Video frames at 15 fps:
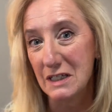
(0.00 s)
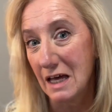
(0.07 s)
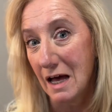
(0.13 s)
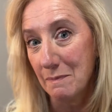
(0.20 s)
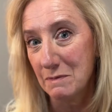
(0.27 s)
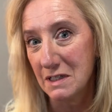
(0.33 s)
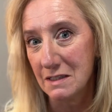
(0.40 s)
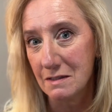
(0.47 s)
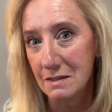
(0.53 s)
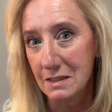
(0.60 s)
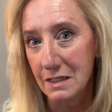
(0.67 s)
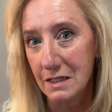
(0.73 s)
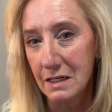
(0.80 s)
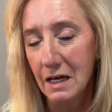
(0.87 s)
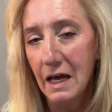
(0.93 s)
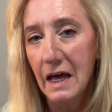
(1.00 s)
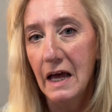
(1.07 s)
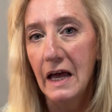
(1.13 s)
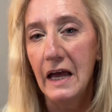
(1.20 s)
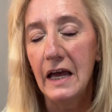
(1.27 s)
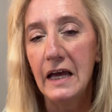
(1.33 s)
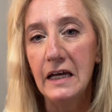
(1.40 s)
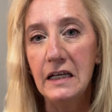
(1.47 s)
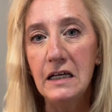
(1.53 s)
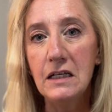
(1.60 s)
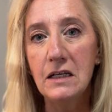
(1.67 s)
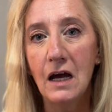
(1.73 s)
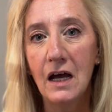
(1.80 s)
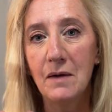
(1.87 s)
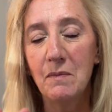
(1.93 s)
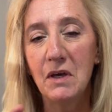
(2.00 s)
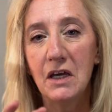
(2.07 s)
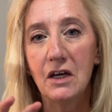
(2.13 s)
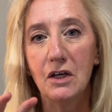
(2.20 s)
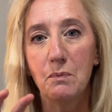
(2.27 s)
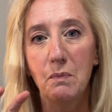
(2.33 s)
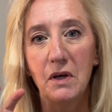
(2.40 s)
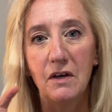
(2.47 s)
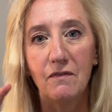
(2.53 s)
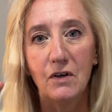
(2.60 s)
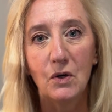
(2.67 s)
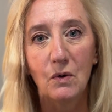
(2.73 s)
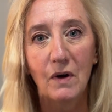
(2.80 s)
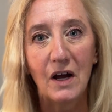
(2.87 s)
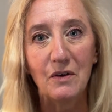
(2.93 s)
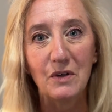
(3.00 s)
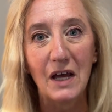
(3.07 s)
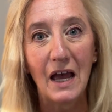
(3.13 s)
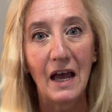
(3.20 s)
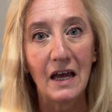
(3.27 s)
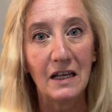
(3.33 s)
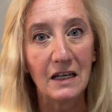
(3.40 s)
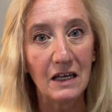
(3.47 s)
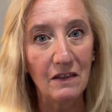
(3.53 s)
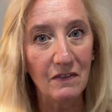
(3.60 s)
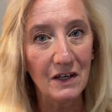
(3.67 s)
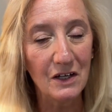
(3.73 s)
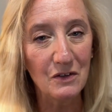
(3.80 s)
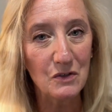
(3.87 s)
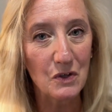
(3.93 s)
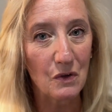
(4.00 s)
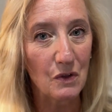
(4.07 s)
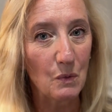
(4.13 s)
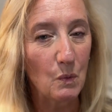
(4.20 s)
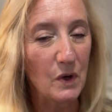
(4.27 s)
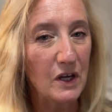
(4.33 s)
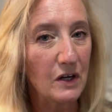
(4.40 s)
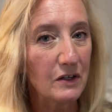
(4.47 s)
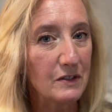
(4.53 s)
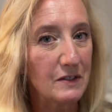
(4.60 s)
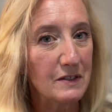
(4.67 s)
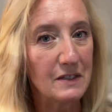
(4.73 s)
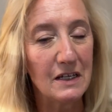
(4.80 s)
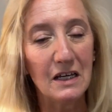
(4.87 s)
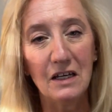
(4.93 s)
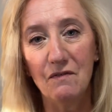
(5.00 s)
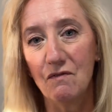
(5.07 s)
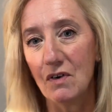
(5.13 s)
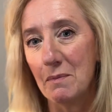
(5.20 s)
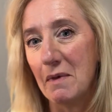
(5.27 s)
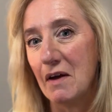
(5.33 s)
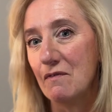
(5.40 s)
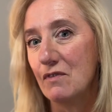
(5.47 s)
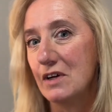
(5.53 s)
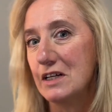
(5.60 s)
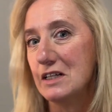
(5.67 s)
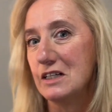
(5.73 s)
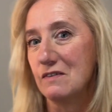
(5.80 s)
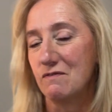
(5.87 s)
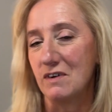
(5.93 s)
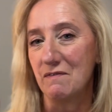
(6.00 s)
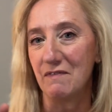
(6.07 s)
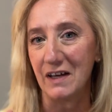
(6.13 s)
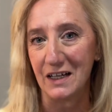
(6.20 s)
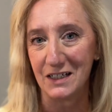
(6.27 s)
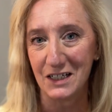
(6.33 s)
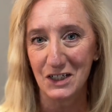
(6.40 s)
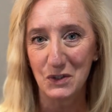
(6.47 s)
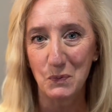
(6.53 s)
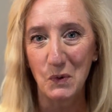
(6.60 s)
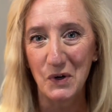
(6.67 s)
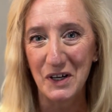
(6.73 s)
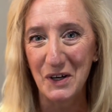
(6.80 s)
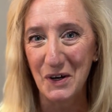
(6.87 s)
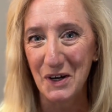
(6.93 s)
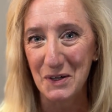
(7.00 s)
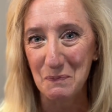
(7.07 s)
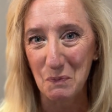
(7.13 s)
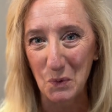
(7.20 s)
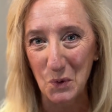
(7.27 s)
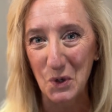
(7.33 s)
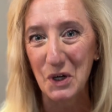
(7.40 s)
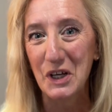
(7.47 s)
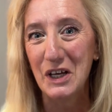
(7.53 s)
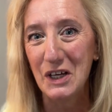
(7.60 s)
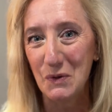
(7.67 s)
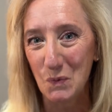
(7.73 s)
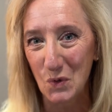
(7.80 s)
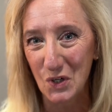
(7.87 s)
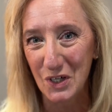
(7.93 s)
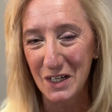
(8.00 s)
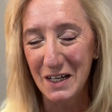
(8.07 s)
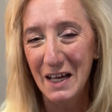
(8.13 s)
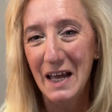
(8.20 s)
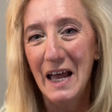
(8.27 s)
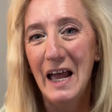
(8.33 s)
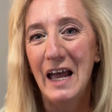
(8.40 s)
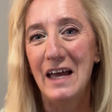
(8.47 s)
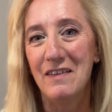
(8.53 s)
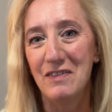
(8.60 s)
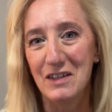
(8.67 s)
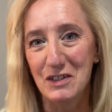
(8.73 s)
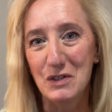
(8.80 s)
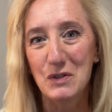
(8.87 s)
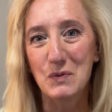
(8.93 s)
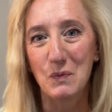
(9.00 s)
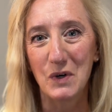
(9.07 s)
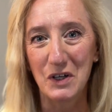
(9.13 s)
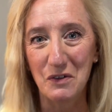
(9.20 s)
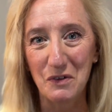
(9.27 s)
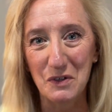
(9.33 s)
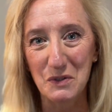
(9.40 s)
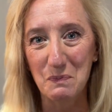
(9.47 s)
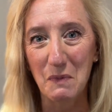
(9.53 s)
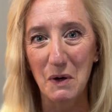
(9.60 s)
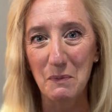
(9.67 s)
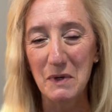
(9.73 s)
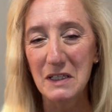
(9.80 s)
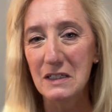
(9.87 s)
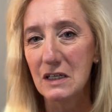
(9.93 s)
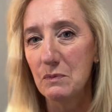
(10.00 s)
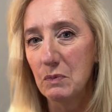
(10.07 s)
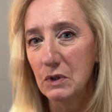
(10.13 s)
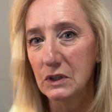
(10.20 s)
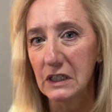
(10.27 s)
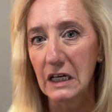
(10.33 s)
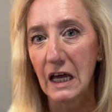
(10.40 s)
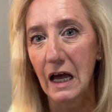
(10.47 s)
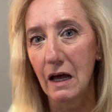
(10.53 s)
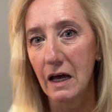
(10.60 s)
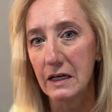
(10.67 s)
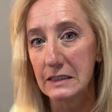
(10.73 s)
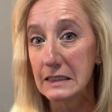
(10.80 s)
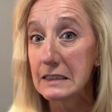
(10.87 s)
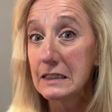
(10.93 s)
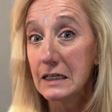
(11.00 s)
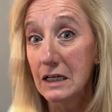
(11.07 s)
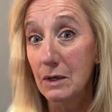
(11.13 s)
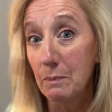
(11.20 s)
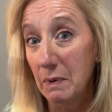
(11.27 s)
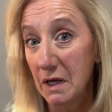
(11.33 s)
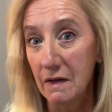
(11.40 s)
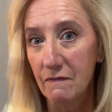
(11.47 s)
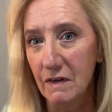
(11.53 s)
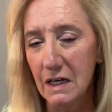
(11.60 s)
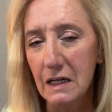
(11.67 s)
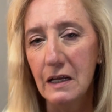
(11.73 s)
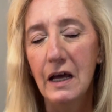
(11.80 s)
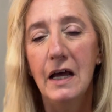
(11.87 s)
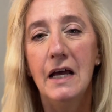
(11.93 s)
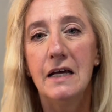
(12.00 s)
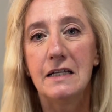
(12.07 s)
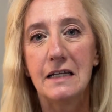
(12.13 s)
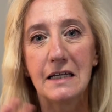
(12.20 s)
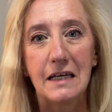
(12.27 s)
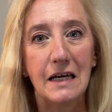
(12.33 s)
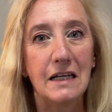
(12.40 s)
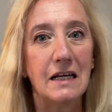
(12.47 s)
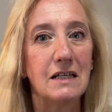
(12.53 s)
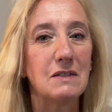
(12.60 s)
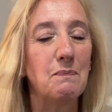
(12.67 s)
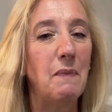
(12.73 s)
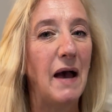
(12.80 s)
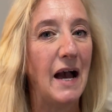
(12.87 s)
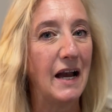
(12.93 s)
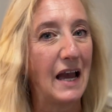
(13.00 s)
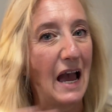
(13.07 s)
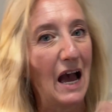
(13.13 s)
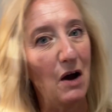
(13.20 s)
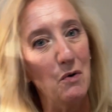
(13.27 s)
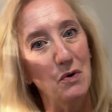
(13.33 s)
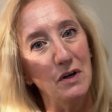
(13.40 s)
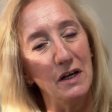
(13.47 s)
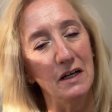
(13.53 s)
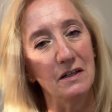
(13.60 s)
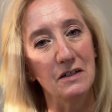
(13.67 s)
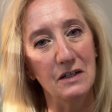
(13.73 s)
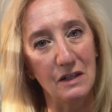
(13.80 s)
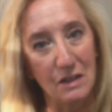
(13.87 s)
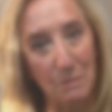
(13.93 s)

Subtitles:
Captain Stig. Anytime he could pivot around anything so that we could see it from every different vantage point on board, he would. And this is one of those moments. He pulled a Stig pivot to get us back out into the